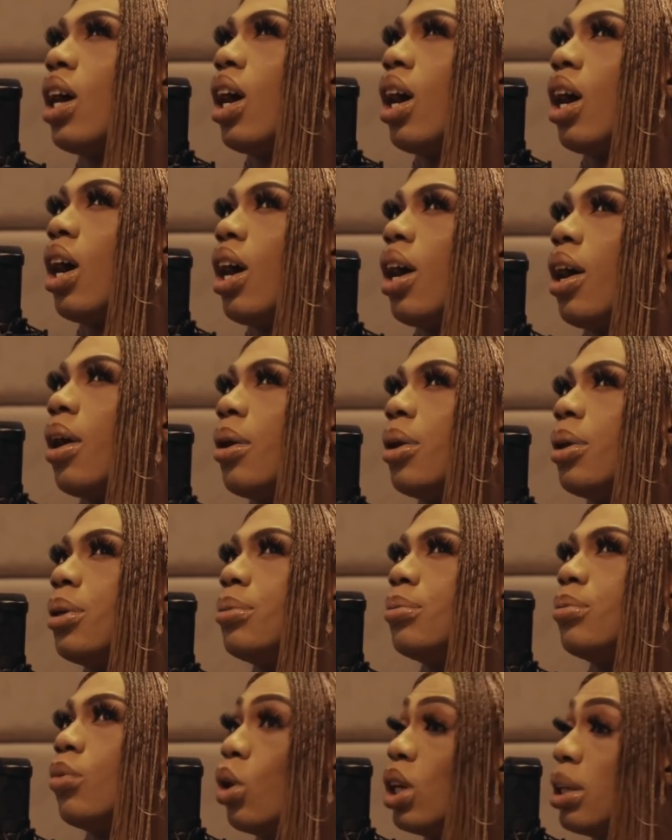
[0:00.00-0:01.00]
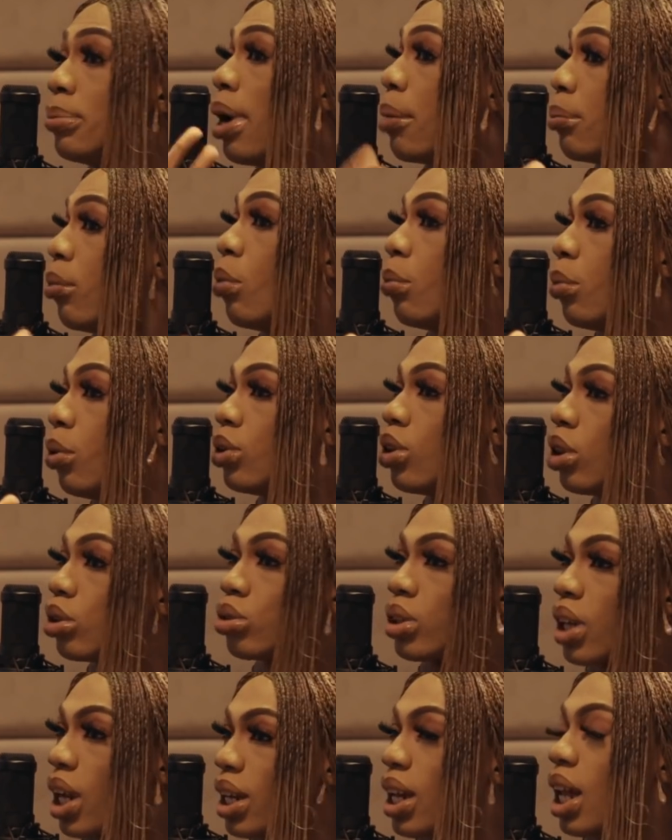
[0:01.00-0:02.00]
only my mom was not
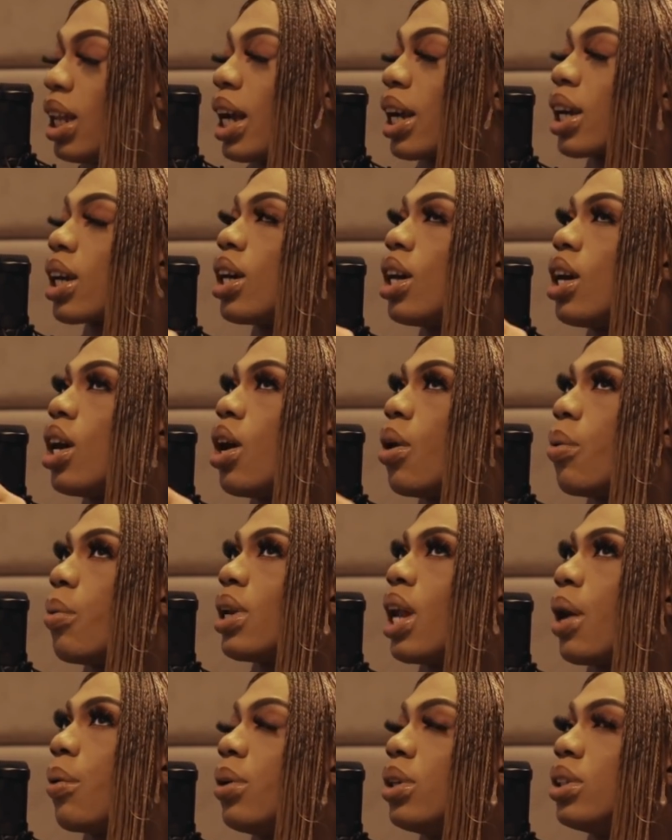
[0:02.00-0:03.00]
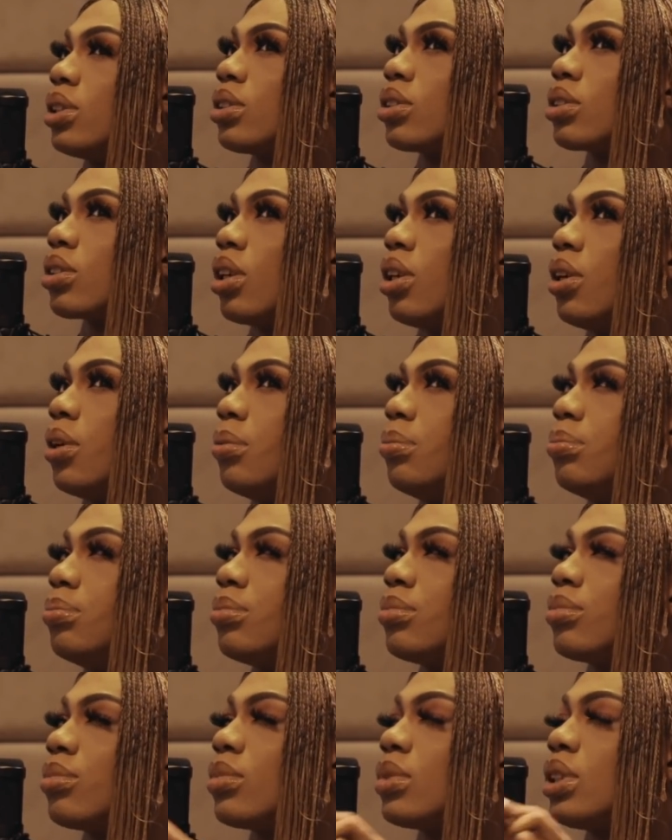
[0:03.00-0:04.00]
together. When I was
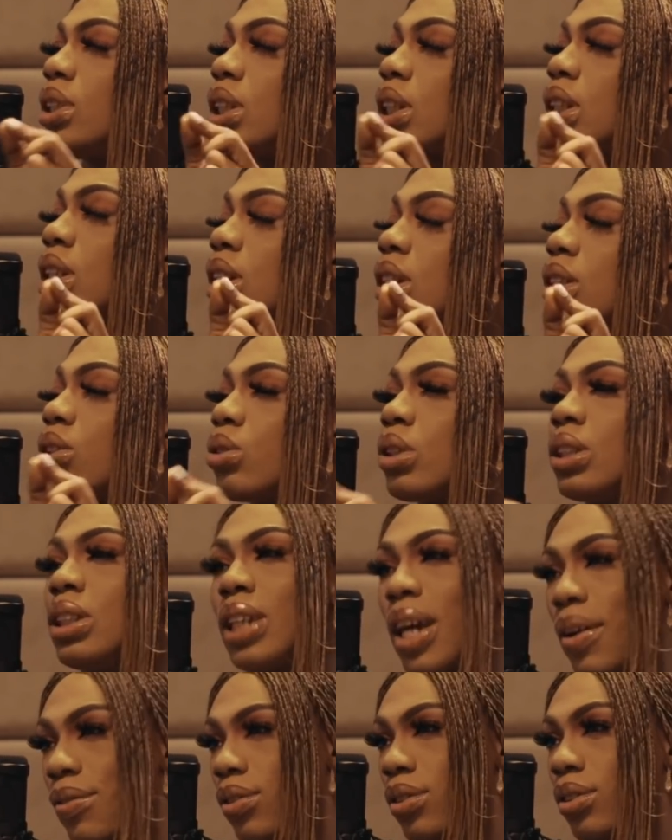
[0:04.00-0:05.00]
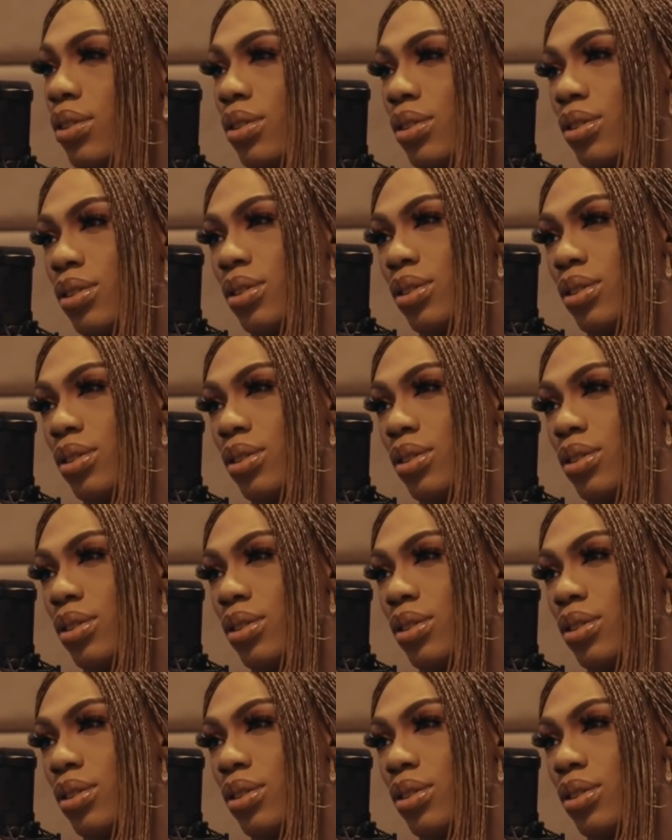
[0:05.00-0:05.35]
6 to 7.